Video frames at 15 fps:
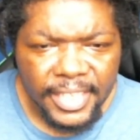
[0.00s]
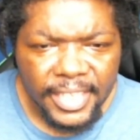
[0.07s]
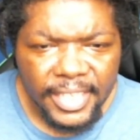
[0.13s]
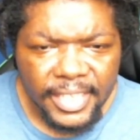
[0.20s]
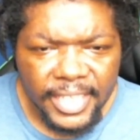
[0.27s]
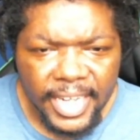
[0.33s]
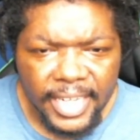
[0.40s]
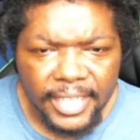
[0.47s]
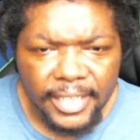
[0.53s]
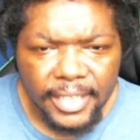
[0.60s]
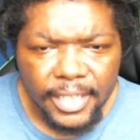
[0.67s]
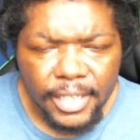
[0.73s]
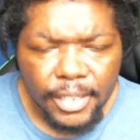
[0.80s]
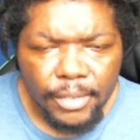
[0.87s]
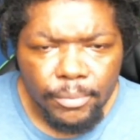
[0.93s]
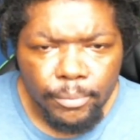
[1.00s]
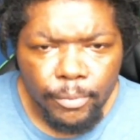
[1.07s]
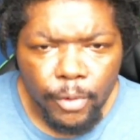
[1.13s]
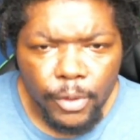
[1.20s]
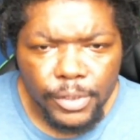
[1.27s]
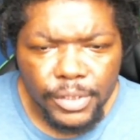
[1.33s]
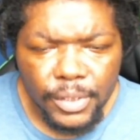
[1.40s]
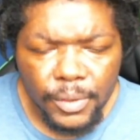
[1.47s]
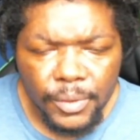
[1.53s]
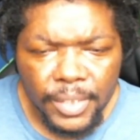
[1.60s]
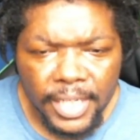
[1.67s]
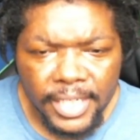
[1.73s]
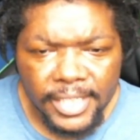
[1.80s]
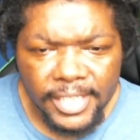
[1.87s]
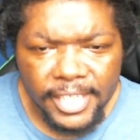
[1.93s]
Then more so
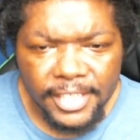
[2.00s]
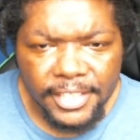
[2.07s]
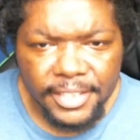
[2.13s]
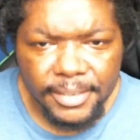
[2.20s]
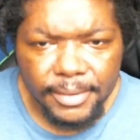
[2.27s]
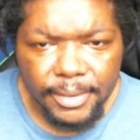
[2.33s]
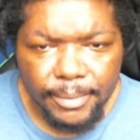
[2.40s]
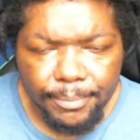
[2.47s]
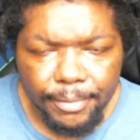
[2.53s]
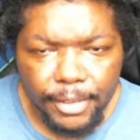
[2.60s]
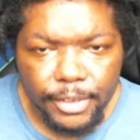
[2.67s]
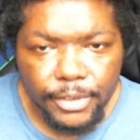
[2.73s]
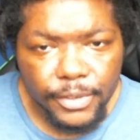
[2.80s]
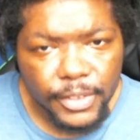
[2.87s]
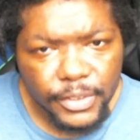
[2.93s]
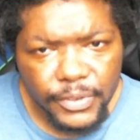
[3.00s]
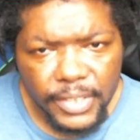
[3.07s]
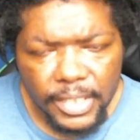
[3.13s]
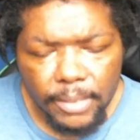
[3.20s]
than just Patricia,